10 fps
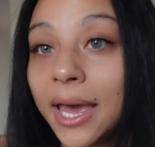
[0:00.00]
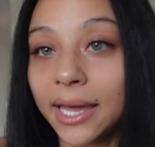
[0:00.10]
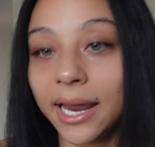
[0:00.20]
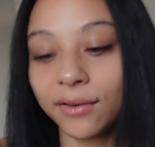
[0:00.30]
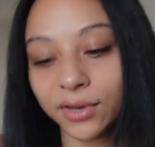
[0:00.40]

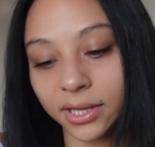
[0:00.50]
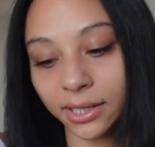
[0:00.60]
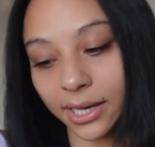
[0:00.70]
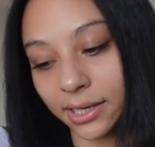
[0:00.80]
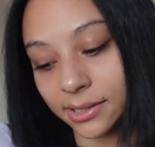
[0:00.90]
and everything
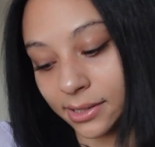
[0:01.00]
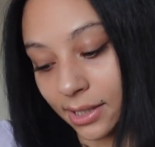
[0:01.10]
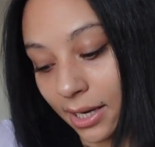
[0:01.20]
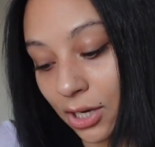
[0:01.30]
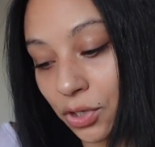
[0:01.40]
that is
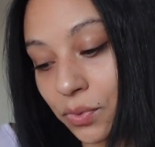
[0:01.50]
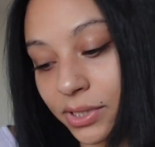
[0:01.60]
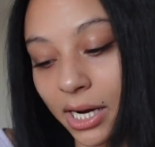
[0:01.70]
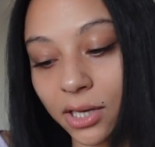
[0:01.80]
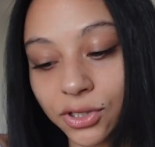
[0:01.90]
in you is
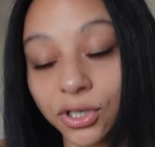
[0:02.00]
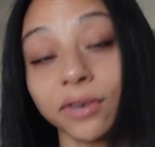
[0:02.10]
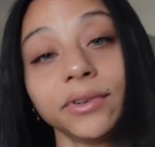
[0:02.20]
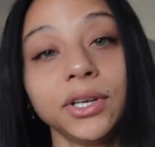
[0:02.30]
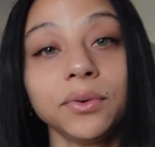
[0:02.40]
not
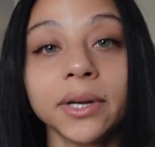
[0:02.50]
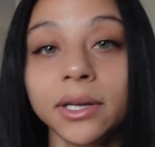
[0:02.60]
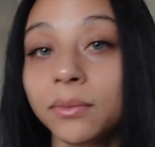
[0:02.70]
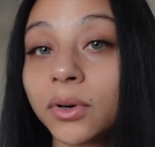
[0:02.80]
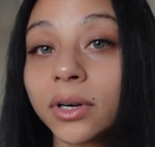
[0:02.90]
serving you
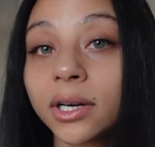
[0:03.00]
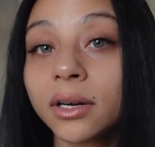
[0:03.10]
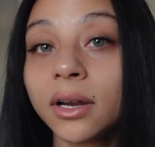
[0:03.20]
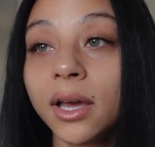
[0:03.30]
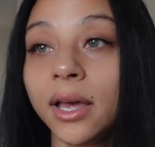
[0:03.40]
anymore,
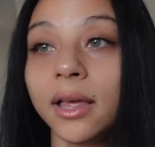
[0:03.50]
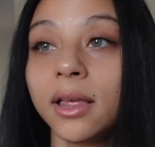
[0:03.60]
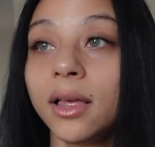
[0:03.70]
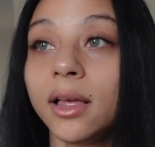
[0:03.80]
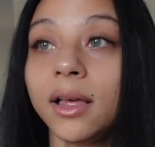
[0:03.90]

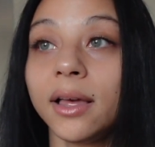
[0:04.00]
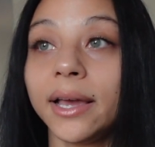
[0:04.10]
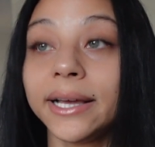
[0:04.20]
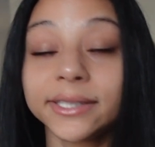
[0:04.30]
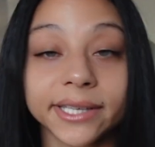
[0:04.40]

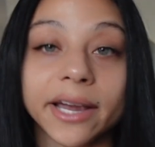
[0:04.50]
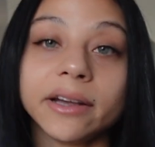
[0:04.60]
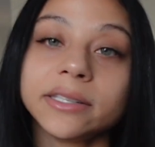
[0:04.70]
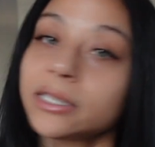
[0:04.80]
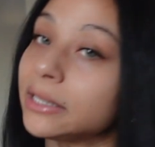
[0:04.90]
it's
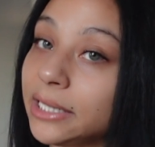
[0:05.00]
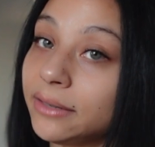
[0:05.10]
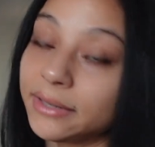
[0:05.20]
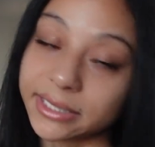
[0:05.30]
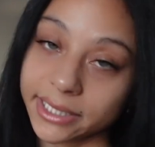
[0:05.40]
scary to
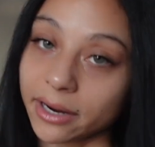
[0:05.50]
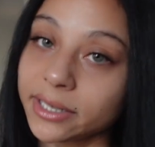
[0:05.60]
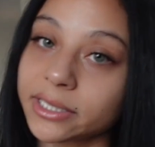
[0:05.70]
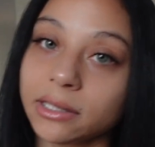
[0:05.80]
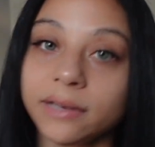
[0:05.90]
leave. It's scary
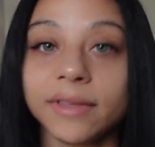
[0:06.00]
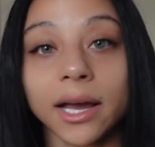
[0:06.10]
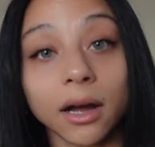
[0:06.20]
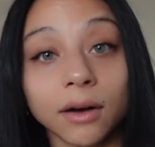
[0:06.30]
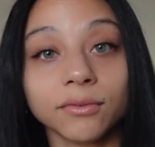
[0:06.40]
to leave
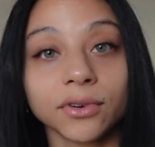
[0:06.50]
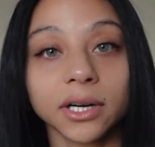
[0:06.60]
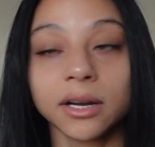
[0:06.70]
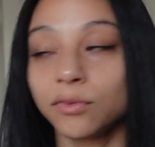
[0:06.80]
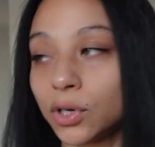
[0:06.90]
that
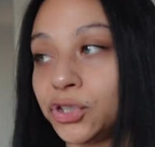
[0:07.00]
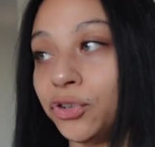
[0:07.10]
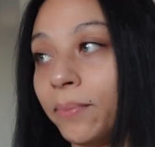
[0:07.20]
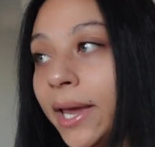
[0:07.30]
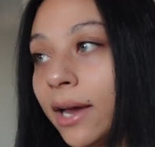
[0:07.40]
comfort of what
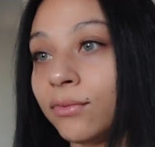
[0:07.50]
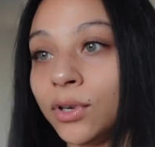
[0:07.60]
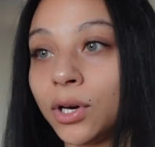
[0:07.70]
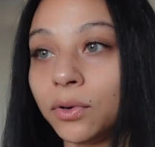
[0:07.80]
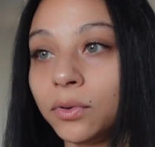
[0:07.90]
you may have
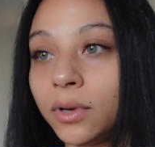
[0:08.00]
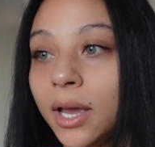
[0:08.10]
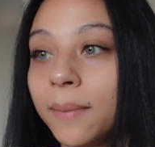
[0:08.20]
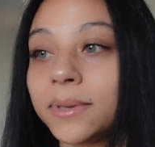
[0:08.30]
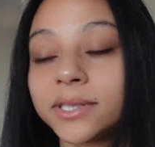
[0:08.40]
known,
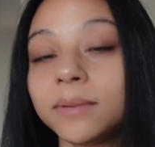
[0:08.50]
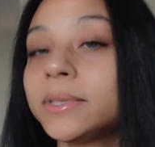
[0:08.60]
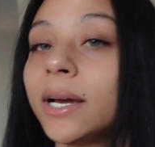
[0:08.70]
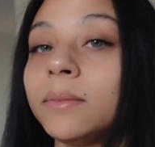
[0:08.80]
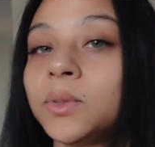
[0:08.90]
but
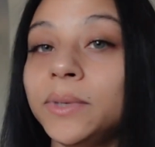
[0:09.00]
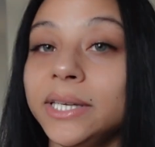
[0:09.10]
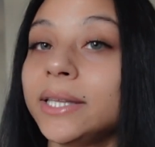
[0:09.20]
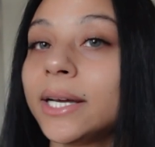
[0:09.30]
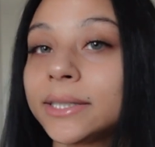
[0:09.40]
sometimes we
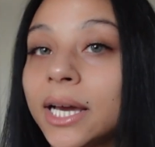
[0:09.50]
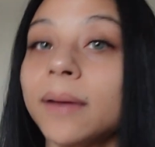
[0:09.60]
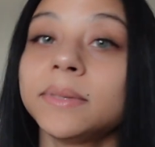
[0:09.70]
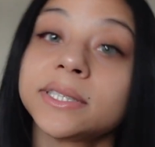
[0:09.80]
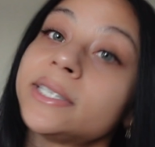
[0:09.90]
need that
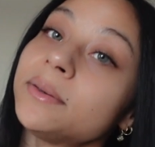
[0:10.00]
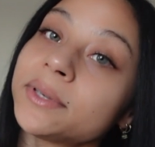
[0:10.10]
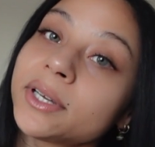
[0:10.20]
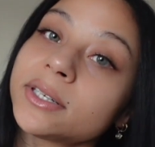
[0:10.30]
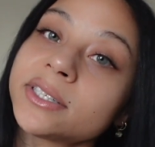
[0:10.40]
time to sit
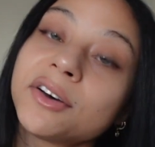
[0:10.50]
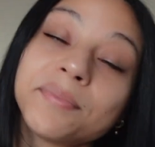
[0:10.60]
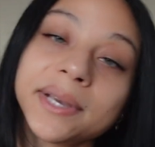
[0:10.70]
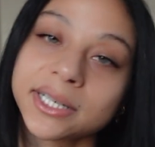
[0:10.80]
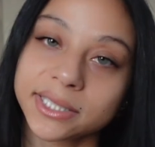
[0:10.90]
with ourselves,
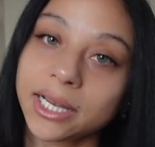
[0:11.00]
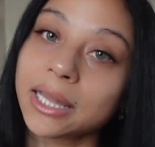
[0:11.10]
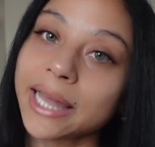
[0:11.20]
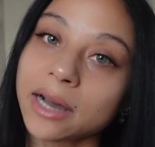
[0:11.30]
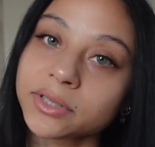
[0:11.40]
because it
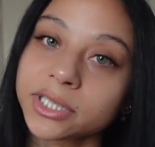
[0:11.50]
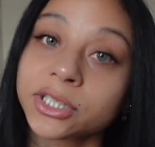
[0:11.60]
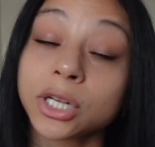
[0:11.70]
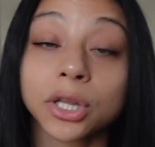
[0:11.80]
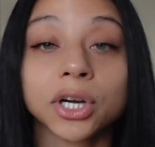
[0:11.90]
allows us
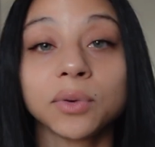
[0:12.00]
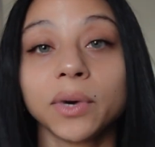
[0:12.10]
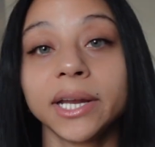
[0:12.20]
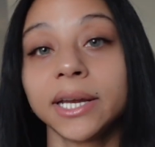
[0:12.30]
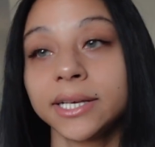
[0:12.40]
to learn
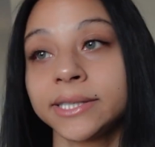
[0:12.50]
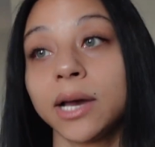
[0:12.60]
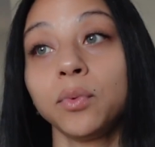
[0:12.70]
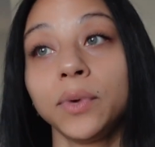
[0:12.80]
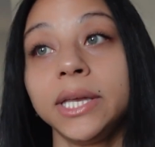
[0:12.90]
what it is
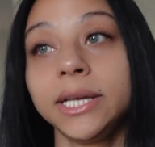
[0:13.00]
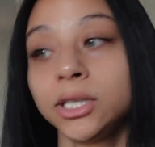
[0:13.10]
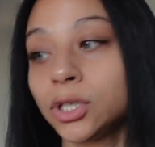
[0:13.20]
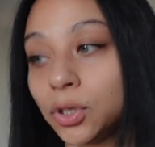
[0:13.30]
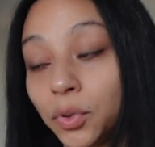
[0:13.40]
that we need
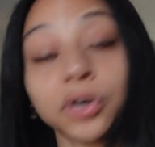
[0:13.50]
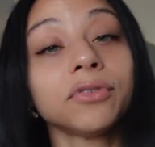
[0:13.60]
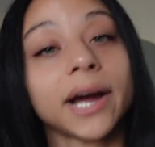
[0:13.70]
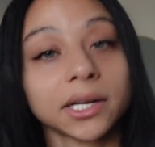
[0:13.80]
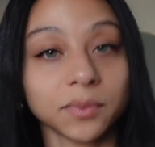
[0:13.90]
to
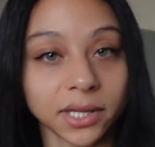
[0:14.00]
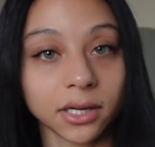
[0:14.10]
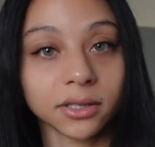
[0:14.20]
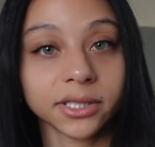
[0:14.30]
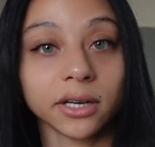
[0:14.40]
correct within
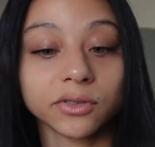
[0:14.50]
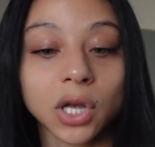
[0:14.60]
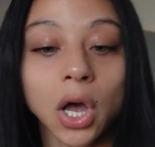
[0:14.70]
ourselves,